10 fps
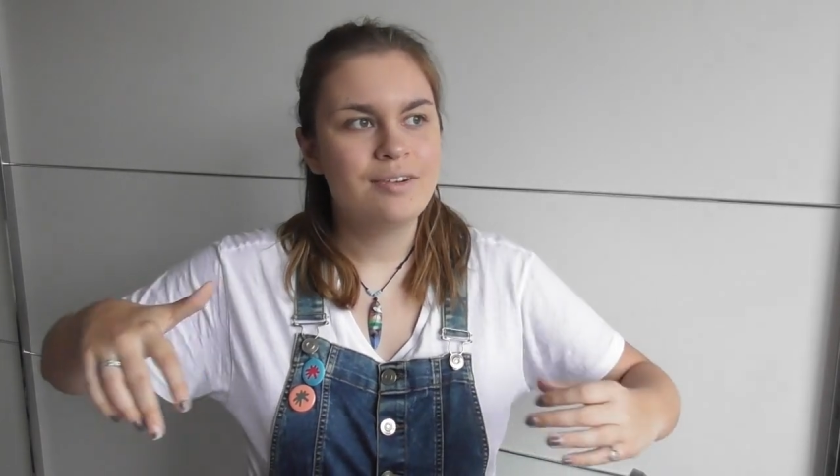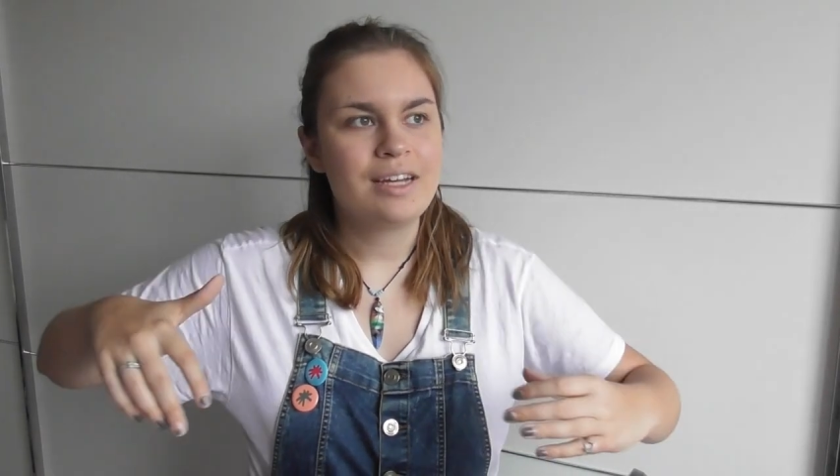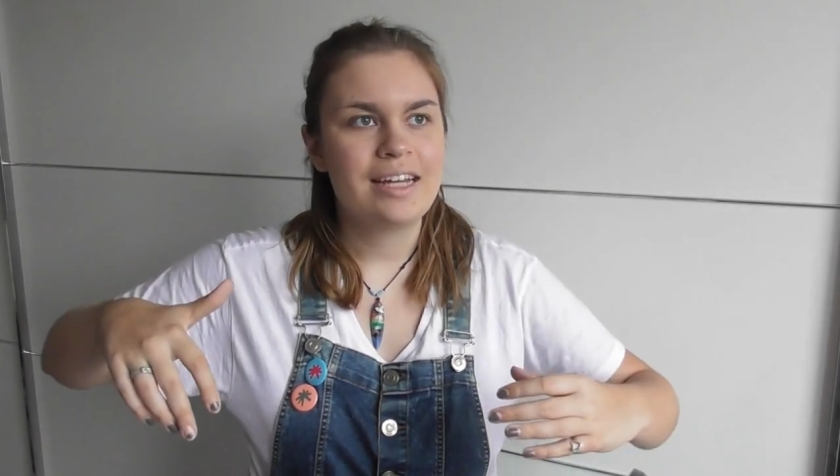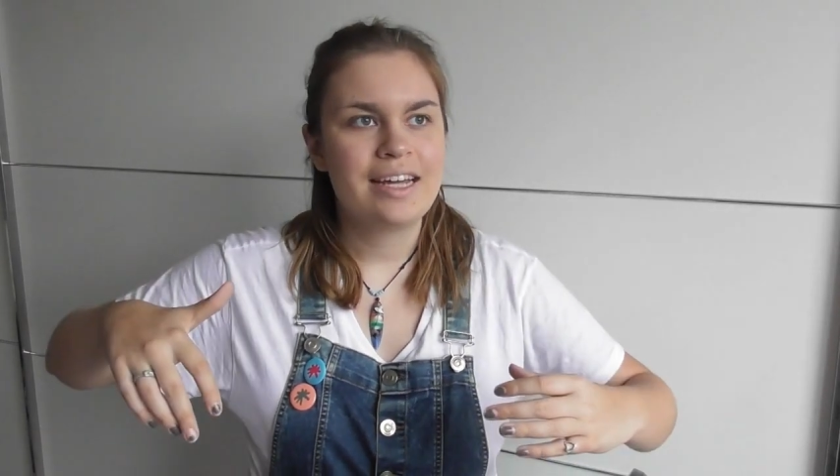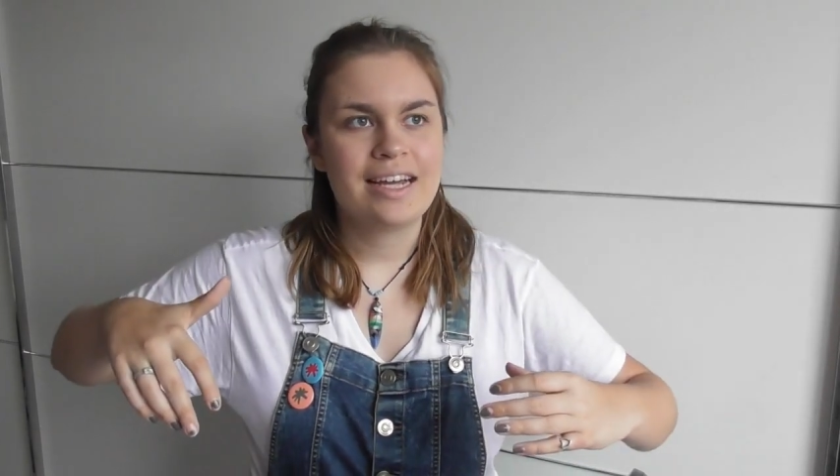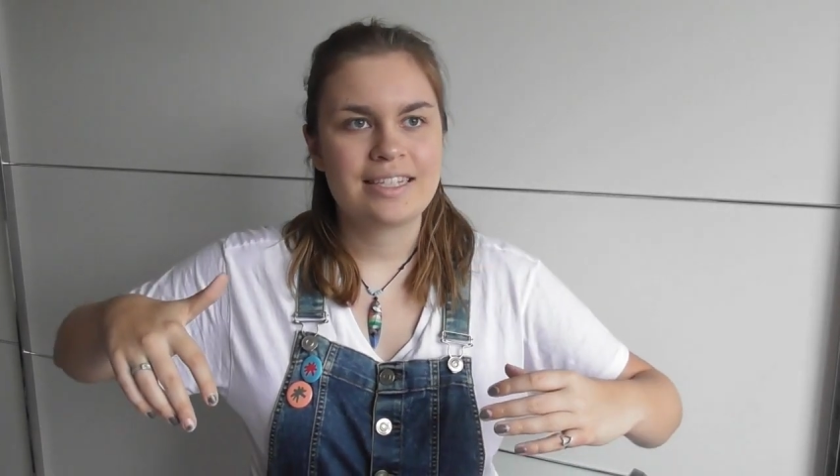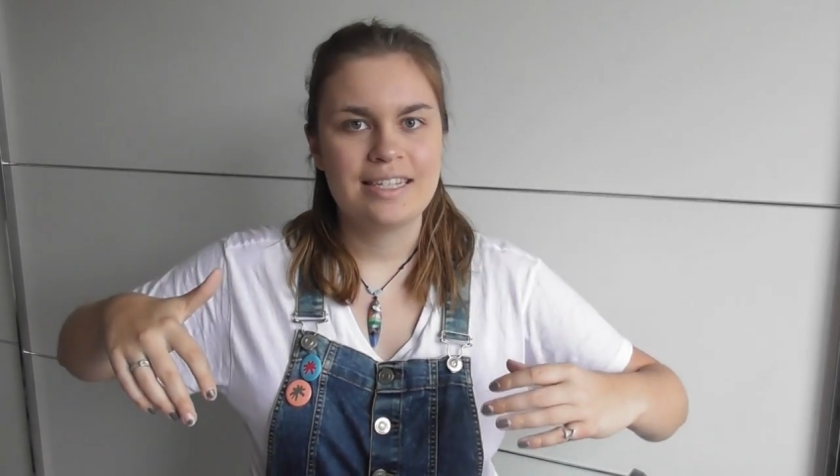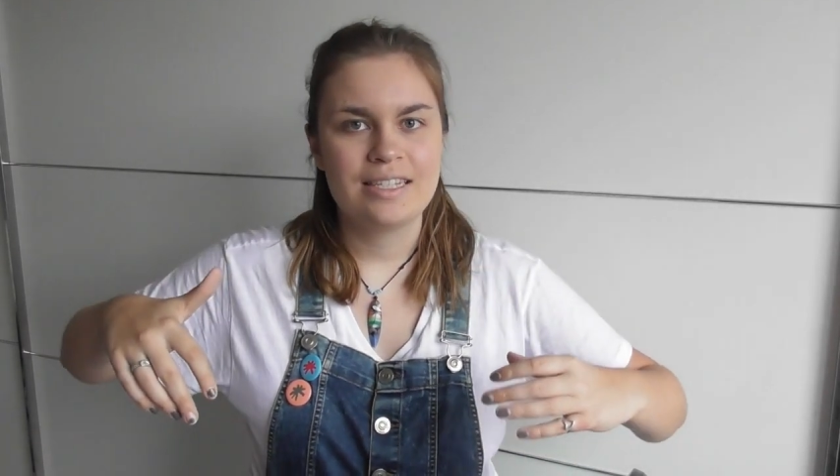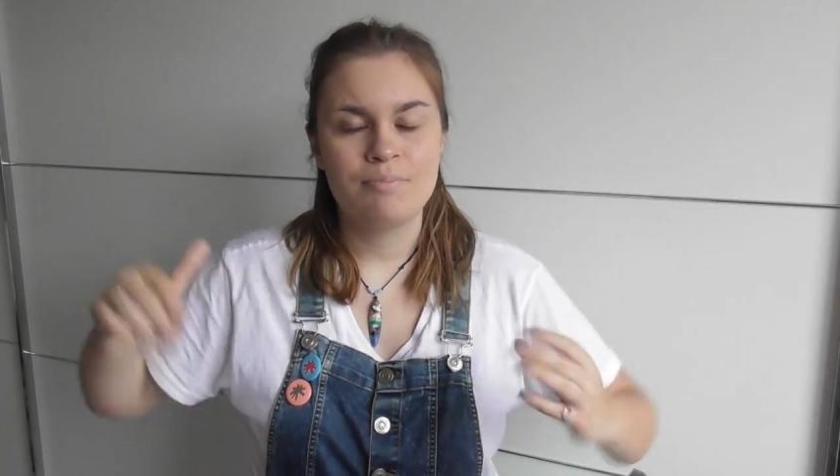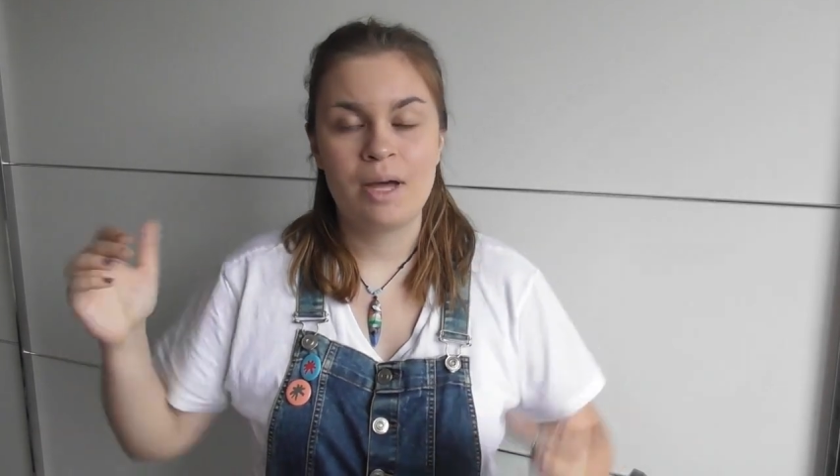can I
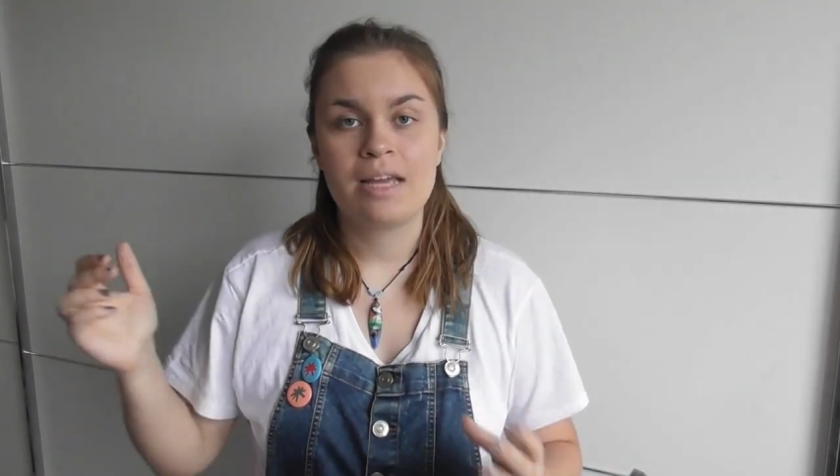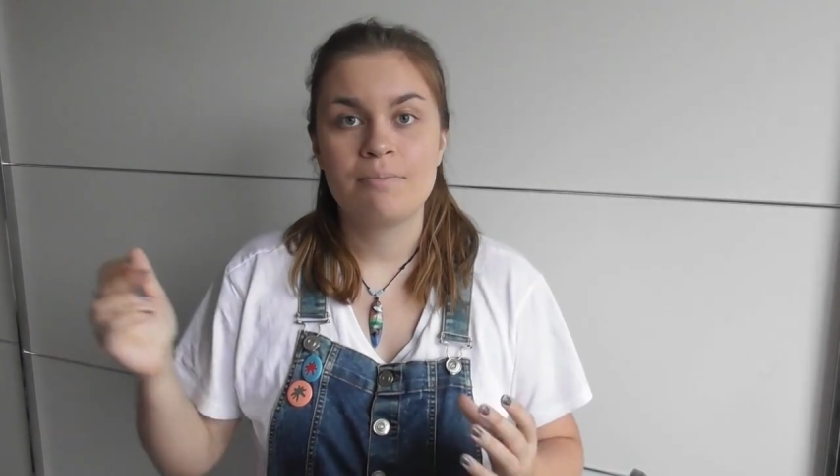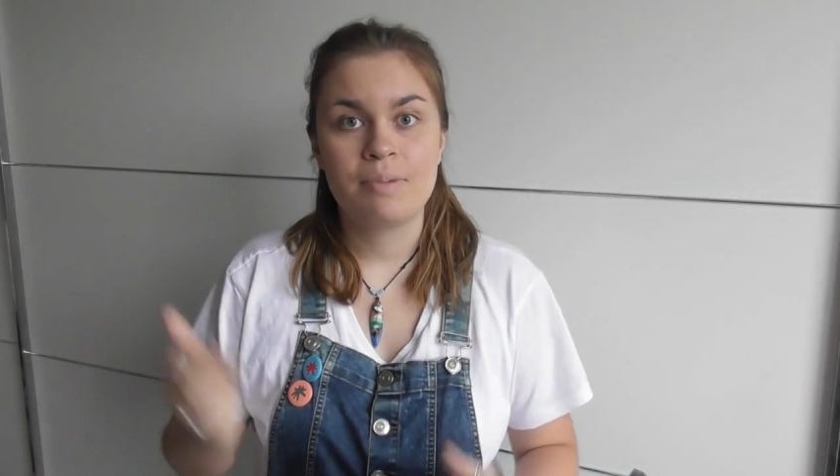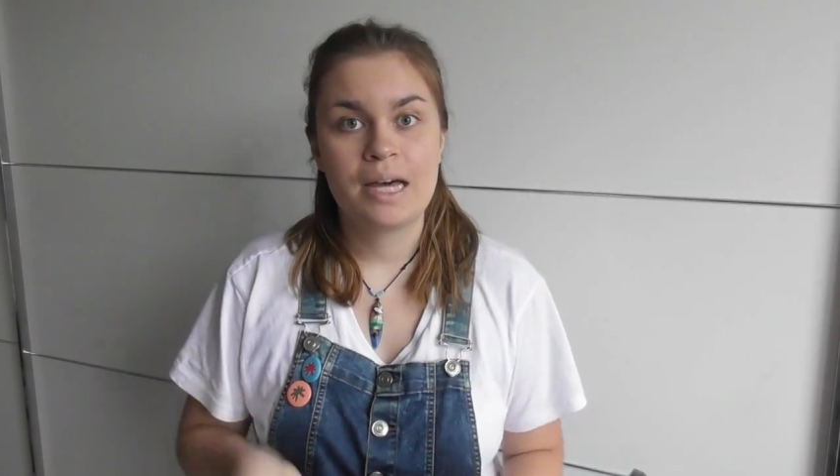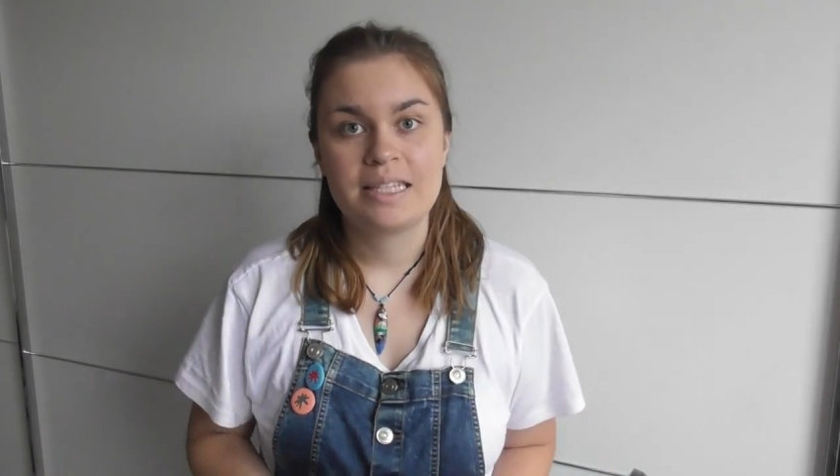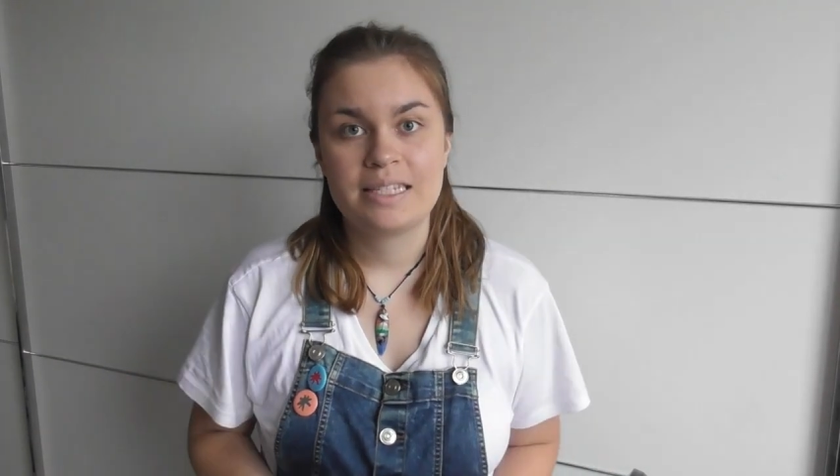access my birth